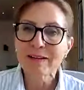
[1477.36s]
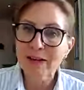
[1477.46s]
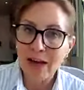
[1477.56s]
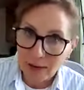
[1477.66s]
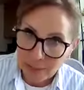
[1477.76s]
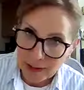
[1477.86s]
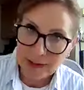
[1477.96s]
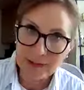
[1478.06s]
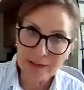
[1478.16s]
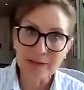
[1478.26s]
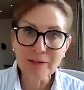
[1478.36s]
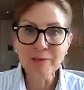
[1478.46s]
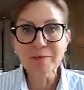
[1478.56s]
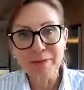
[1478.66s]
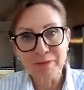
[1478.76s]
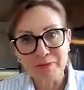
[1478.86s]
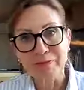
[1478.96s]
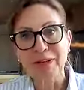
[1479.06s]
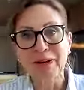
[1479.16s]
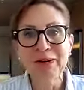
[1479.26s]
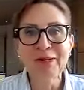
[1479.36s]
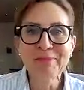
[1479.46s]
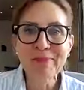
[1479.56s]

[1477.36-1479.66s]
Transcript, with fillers: not a bad idea, if you know,